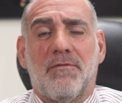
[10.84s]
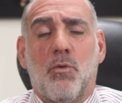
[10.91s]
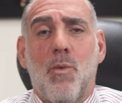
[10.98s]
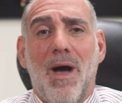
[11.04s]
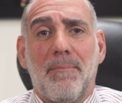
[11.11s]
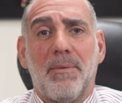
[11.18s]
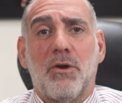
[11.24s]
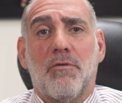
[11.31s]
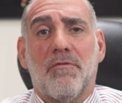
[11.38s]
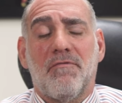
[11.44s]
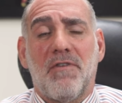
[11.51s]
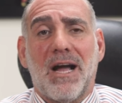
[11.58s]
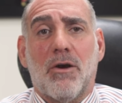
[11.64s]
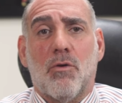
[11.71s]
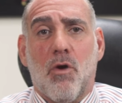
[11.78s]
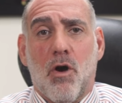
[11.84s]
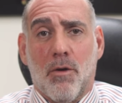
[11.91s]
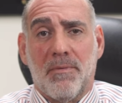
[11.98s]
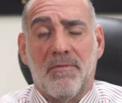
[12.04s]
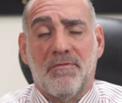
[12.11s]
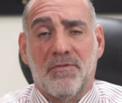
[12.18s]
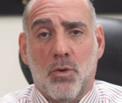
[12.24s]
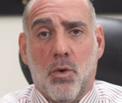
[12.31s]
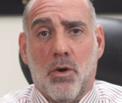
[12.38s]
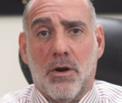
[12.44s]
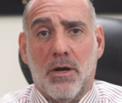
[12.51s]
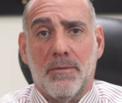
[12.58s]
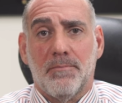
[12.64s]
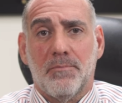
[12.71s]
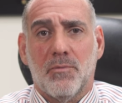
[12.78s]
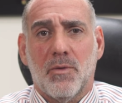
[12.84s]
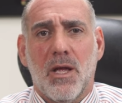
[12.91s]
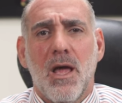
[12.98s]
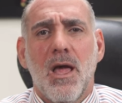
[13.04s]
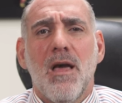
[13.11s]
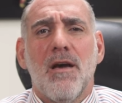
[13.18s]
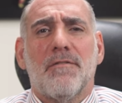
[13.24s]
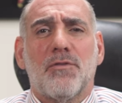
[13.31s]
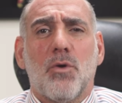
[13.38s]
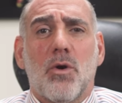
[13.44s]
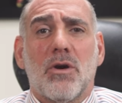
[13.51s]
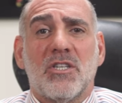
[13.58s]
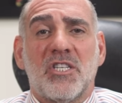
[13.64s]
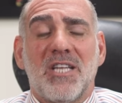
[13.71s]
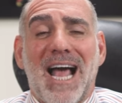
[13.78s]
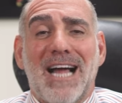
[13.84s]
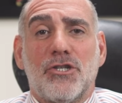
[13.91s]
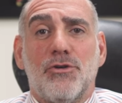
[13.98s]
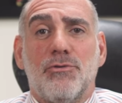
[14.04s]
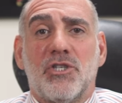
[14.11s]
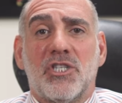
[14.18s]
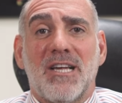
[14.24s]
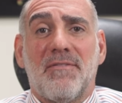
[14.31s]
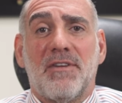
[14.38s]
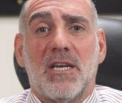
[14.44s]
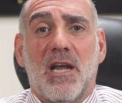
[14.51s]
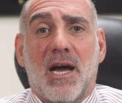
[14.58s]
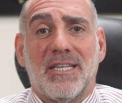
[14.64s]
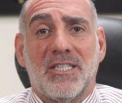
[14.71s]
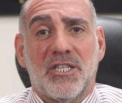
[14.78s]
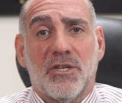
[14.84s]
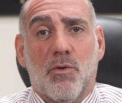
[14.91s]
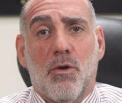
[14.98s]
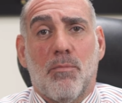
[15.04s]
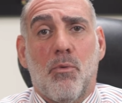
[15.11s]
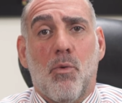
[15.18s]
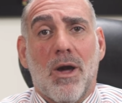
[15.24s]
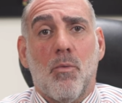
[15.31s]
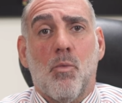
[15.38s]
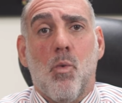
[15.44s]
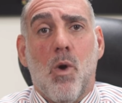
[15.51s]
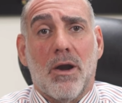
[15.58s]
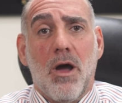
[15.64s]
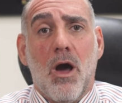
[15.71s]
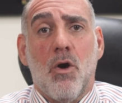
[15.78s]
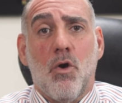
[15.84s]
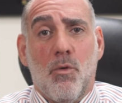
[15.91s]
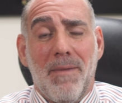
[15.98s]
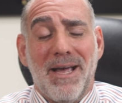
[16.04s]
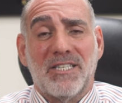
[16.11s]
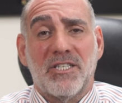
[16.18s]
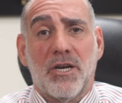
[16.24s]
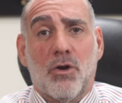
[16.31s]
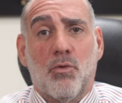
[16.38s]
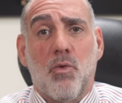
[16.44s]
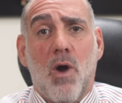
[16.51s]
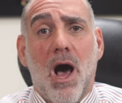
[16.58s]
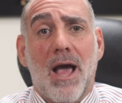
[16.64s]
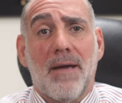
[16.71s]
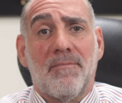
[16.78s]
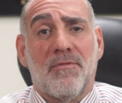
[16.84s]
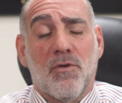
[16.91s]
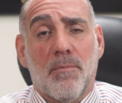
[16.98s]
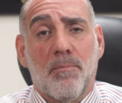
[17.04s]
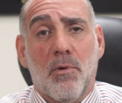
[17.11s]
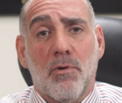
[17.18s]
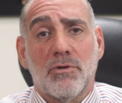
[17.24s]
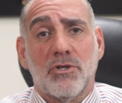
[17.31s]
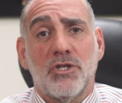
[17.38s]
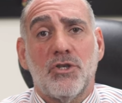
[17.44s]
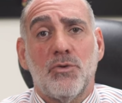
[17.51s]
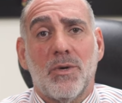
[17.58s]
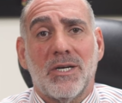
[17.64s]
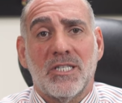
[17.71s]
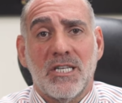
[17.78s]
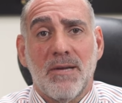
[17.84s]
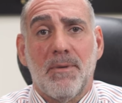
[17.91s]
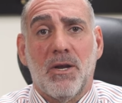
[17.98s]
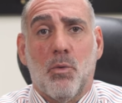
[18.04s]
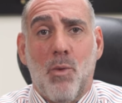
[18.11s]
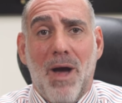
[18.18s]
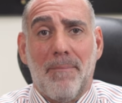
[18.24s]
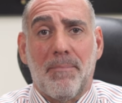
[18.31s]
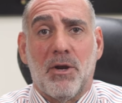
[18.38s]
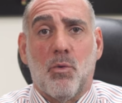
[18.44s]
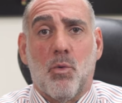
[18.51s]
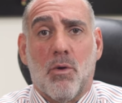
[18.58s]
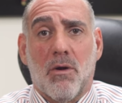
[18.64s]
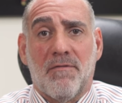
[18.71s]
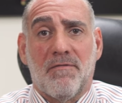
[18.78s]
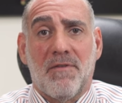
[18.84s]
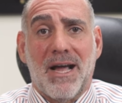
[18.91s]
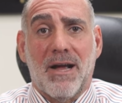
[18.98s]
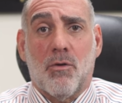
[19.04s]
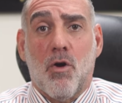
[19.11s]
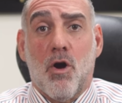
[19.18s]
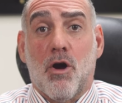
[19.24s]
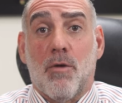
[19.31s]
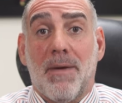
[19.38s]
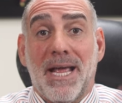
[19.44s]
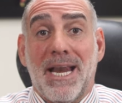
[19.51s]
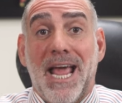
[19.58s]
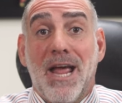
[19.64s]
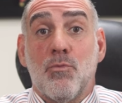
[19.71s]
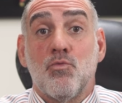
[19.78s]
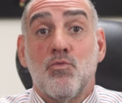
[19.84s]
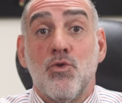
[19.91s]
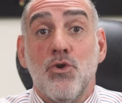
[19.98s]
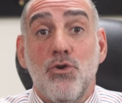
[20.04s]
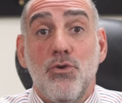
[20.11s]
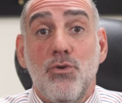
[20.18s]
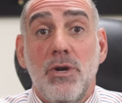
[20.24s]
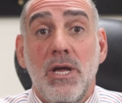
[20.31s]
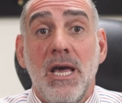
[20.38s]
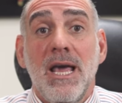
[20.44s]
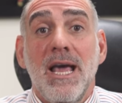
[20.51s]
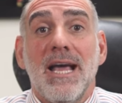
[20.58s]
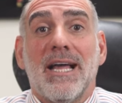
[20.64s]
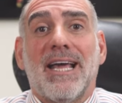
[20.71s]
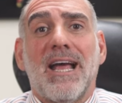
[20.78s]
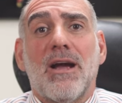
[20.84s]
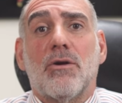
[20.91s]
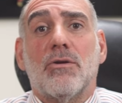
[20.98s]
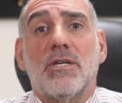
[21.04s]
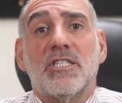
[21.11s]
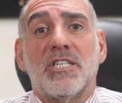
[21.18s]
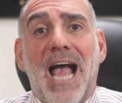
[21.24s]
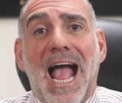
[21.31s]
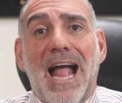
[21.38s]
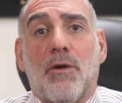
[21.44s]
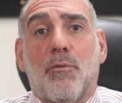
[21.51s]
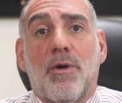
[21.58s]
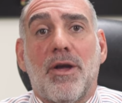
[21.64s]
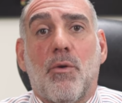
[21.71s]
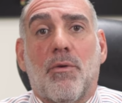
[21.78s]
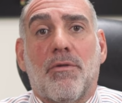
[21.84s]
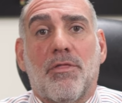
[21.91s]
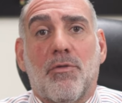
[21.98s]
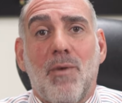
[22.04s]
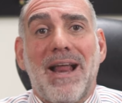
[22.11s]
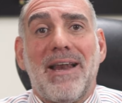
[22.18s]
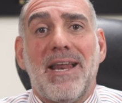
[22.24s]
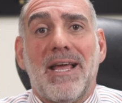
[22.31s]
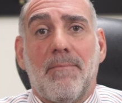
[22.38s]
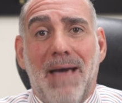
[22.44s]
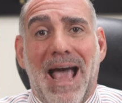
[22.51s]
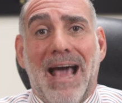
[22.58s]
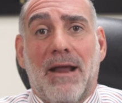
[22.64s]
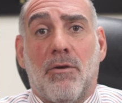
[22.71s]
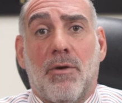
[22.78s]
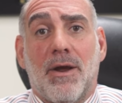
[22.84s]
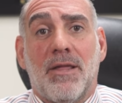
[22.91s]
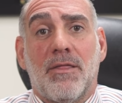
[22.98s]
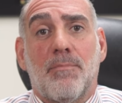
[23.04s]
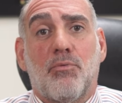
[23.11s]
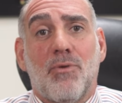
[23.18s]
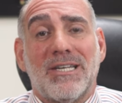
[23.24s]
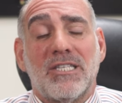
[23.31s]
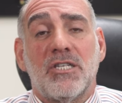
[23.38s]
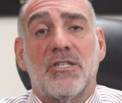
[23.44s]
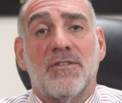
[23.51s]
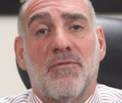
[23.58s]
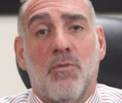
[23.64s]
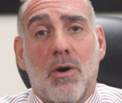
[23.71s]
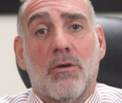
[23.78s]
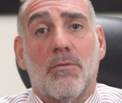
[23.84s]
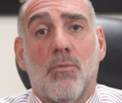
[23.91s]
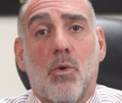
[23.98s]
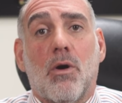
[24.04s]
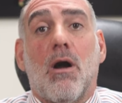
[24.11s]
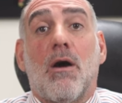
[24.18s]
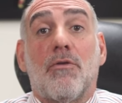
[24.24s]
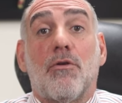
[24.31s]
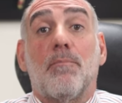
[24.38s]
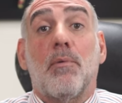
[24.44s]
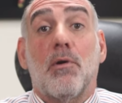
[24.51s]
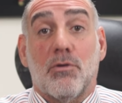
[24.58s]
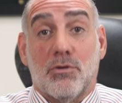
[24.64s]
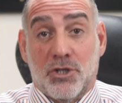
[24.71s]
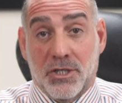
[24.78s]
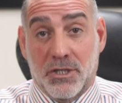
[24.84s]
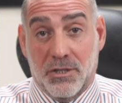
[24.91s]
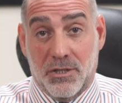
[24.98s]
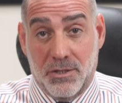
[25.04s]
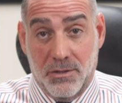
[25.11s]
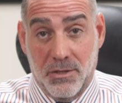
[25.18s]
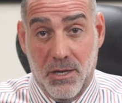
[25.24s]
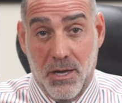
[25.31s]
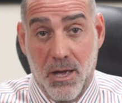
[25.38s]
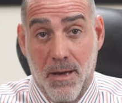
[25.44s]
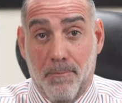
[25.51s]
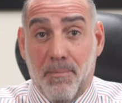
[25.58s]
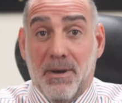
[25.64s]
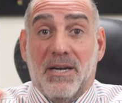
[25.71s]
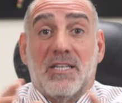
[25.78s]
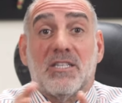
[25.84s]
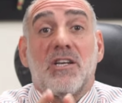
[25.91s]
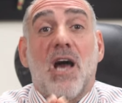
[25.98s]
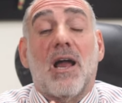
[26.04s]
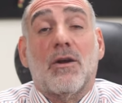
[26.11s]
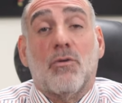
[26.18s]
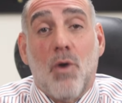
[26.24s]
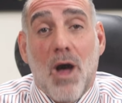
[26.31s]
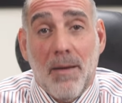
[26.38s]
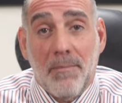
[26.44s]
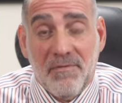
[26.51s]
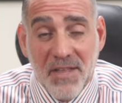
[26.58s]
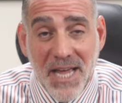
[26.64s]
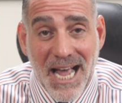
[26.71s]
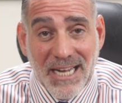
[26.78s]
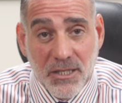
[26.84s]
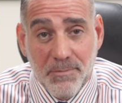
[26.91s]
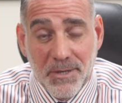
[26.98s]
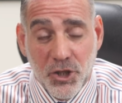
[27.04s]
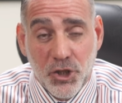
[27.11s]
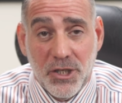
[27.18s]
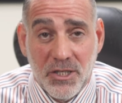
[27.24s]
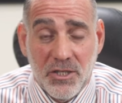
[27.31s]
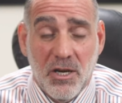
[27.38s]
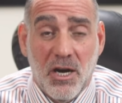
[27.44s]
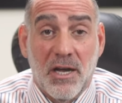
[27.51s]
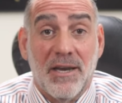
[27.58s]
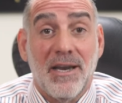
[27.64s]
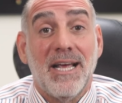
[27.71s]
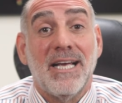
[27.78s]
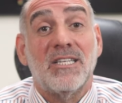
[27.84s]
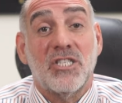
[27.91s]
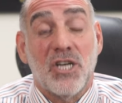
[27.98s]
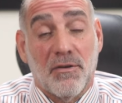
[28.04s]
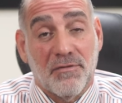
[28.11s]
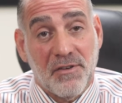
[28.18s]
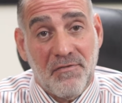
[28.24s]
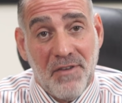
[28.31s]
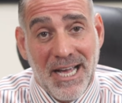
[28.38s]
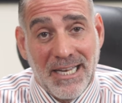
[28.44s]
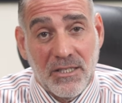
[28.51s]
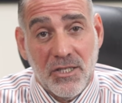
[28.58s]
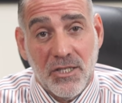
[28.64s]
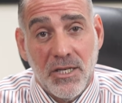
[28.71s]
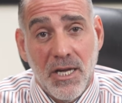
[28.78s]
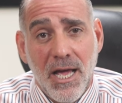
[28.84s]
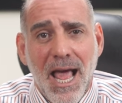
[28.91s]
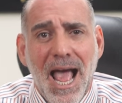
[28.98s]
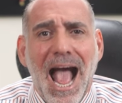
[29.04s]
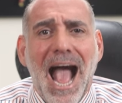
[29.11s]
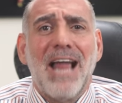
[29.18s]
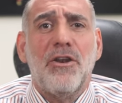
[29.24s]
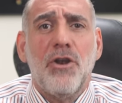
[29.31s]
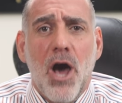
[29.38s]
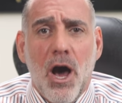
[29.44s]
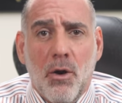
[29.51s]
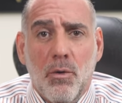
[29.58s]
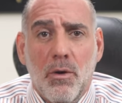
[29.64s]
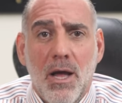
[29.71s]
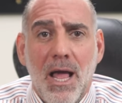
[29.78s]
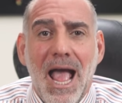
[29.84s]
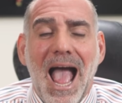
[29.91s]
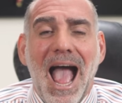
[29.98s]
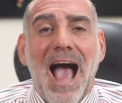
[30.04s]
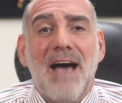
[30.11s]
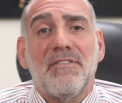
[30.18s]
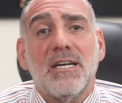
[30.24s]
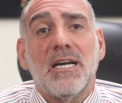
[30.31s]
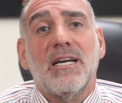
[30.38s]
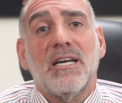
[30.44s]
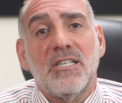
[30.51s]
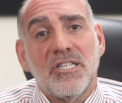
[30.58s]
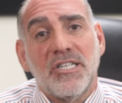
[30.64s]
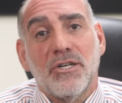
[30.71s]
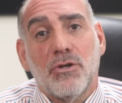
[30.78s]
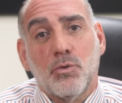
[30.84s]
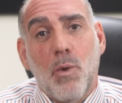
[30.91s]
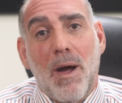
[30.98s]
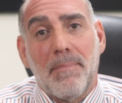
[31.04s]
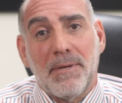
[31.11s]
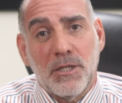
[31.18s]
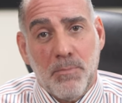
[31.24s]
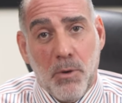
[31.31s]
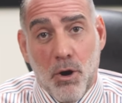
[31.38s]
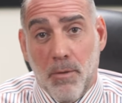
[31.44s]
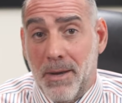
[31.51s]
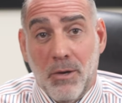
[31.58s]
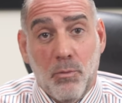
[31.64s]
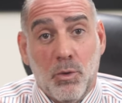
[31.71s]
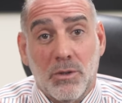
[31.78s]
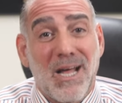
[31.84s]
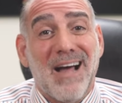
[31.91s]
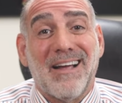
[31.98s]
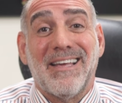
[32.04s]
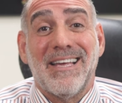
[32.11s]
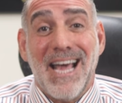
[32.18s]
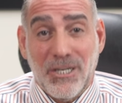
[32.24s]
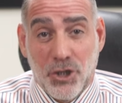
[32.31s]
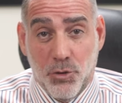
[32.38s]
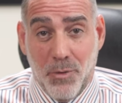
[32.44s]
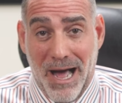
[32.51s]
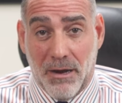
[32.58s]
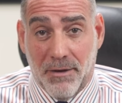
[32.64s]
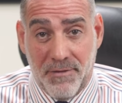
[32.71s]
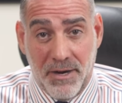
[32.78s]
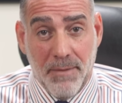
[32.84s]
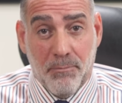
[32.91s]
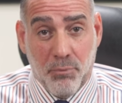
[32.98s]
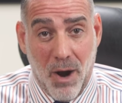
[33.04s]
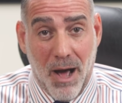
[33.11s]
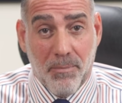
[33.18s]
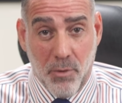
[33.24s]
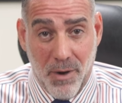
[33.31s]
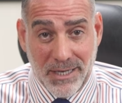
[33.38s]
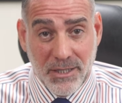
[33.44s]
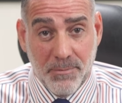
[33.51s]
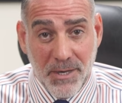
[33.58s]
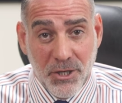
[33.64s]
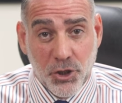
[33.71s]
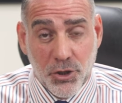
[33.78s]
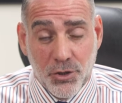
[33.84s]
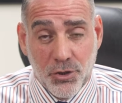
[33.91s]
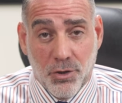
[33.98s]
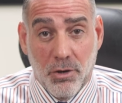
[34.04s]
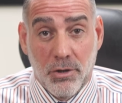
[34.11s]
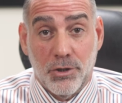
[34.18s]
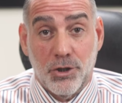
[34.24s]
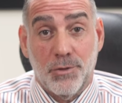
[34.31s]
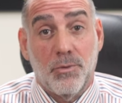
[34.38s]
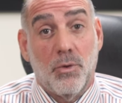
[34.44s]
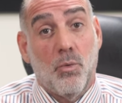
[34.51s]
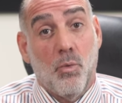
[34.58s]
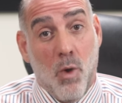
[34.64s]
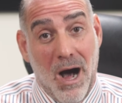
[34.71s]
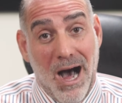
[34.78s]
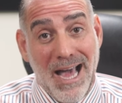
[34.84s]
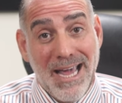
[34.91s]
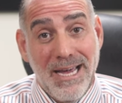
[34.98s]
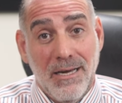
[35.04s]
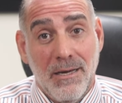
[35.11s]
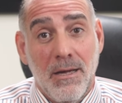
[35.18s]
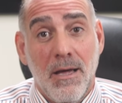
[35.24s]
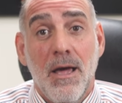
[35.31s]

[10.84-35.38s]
of a weapon or firearm in Florida. Florida Statute 790.10 makes it a crime for a person to exhibit a weapon or a firearm in a rude, careless, angry, or threatening manner in the presence of one or more other persons. But it is not a crime if the exhibition is done in self defense. And no, having a concealed weapons permit will not get you out of an improper exhibition charge. Why?